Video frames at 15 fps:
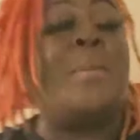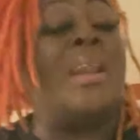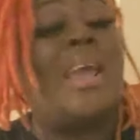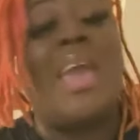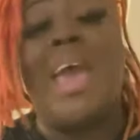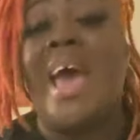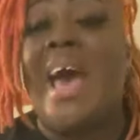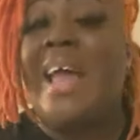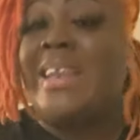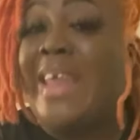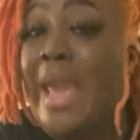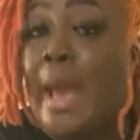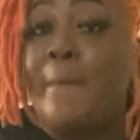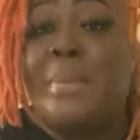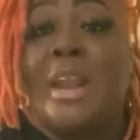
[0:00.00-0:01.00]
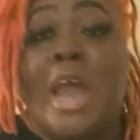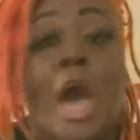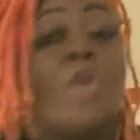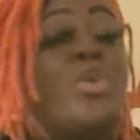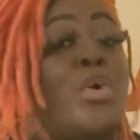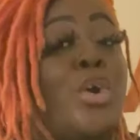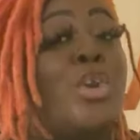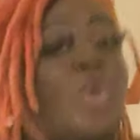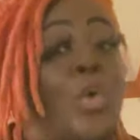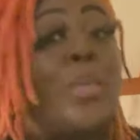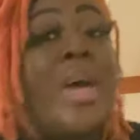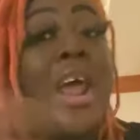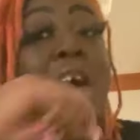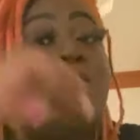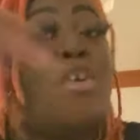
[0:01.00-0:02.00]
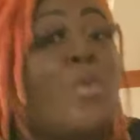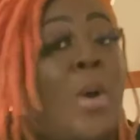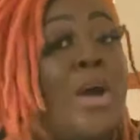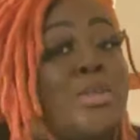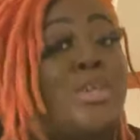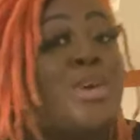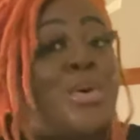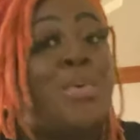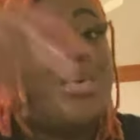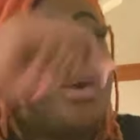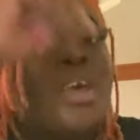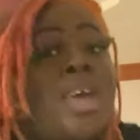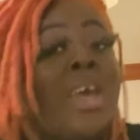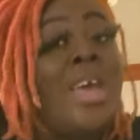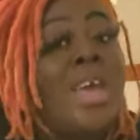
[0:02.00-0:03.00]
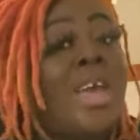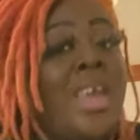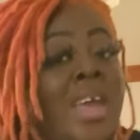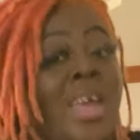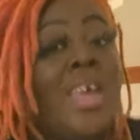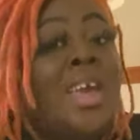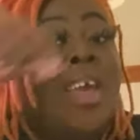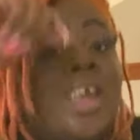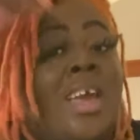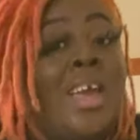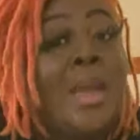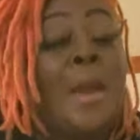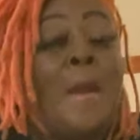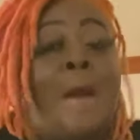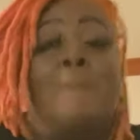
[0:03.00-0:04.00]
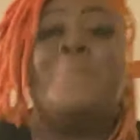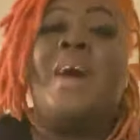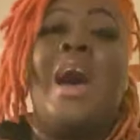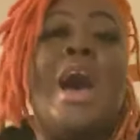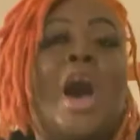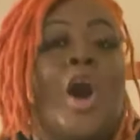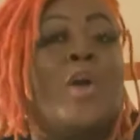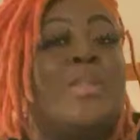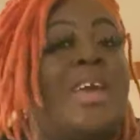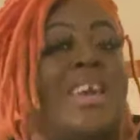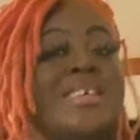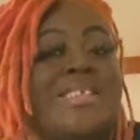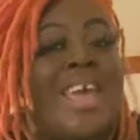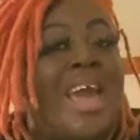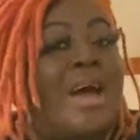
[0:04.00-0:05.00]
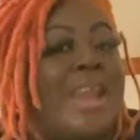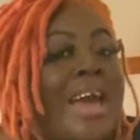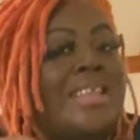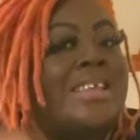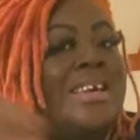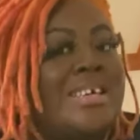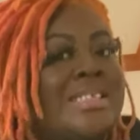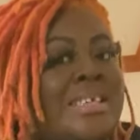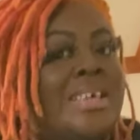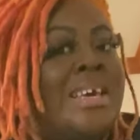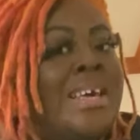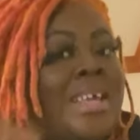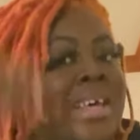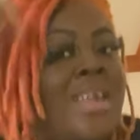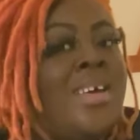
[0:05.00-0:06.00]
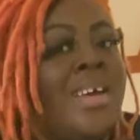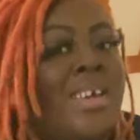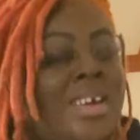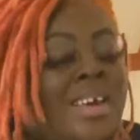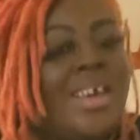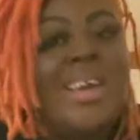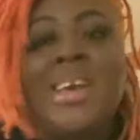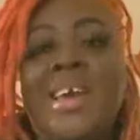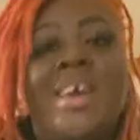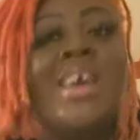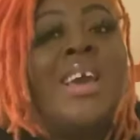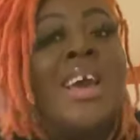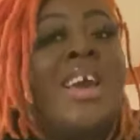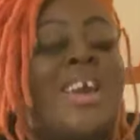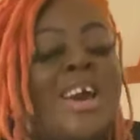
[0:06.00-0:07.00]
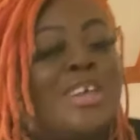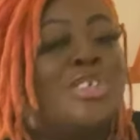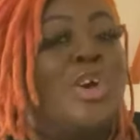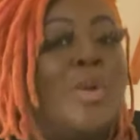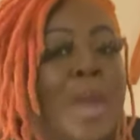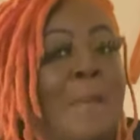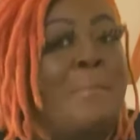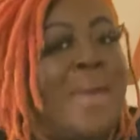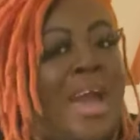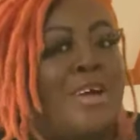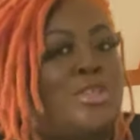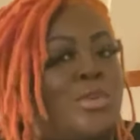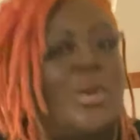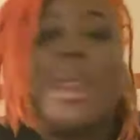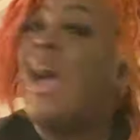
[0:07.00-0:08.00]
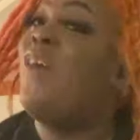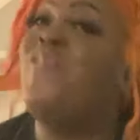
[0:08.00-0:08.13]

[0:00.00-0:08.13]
the air, down below, you can do whatever you want to. But hold these down like this. Because you can bounce without